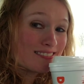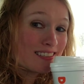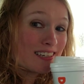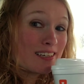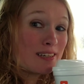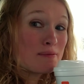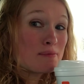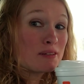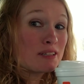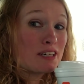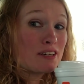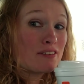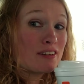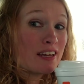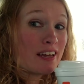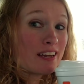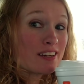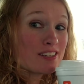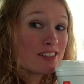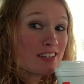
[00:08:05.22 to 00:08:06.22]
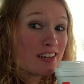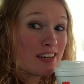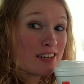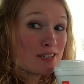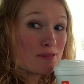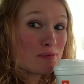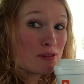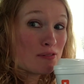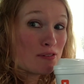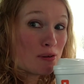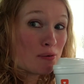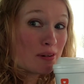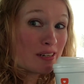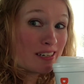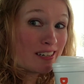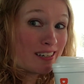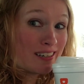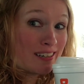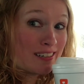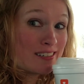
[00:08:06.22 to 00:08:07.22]
Can you believe they actually asked me if I
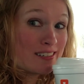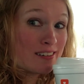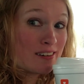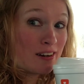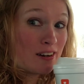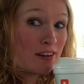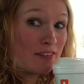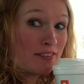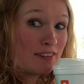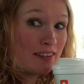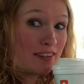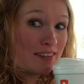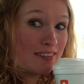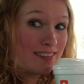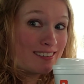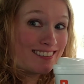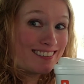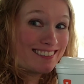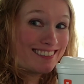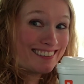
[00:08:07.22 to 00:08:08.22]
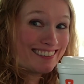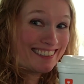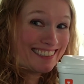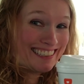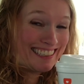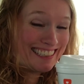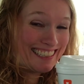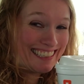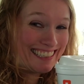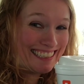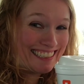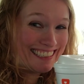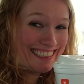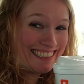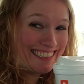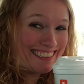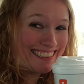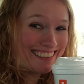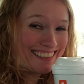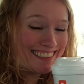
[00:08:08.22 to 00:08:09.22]
wanted iced coffee?
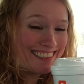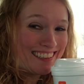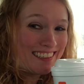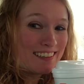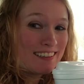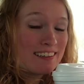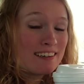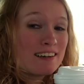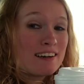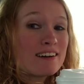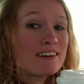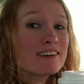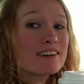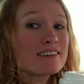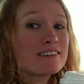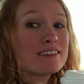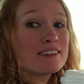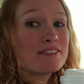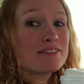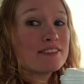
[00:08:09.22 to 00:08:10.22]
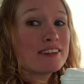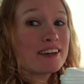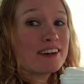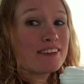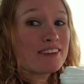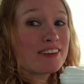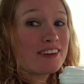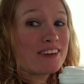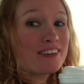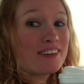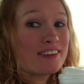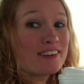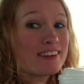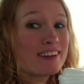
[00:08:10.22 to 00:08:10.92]
I'm gonna live now though.